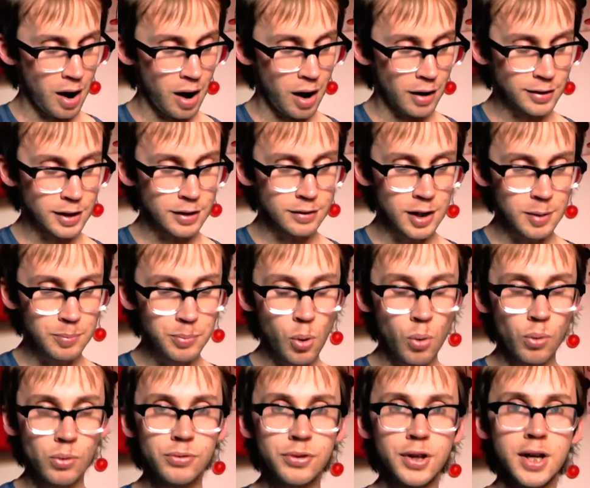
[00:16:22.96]
I think the
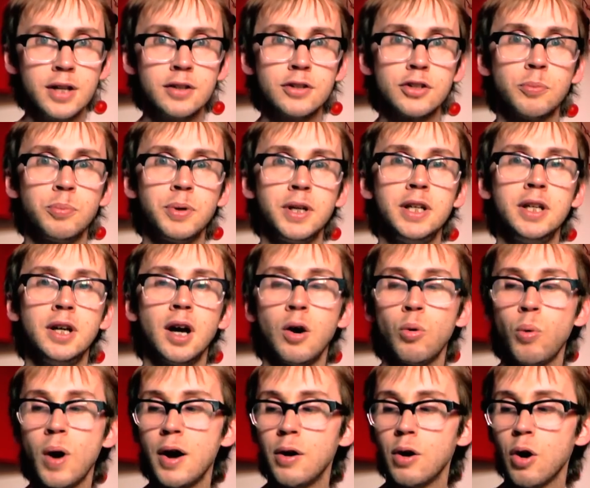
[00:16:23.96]
important thing to be
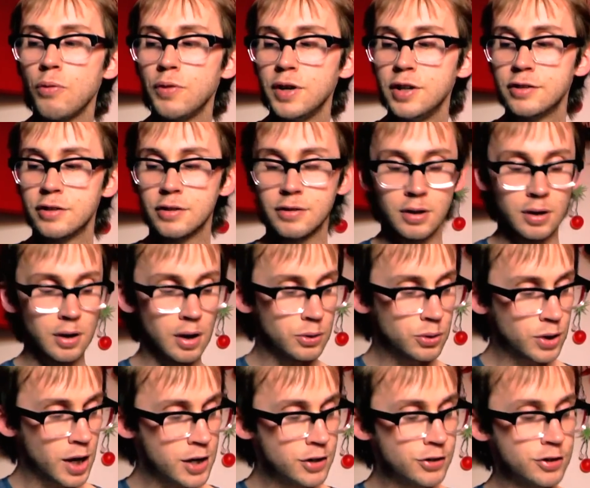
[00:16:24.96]
aware of is the
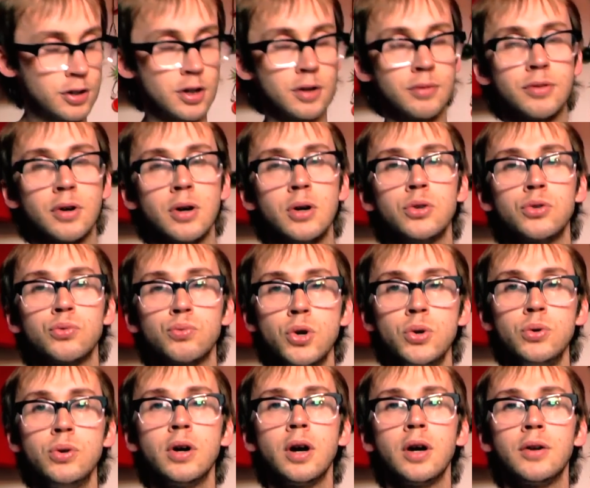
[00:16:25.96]
location of those
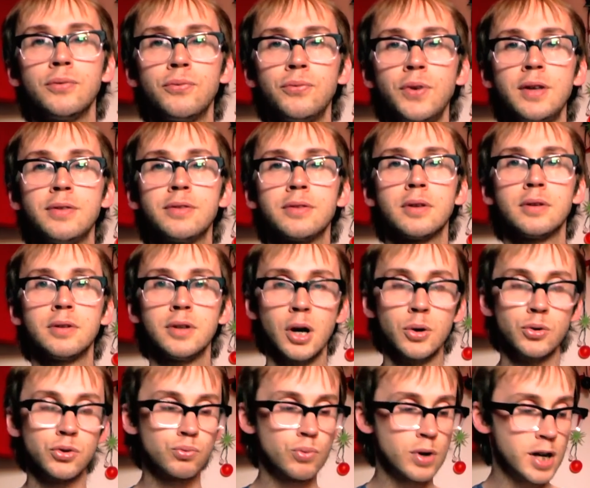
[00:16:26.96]
root and 5th notes.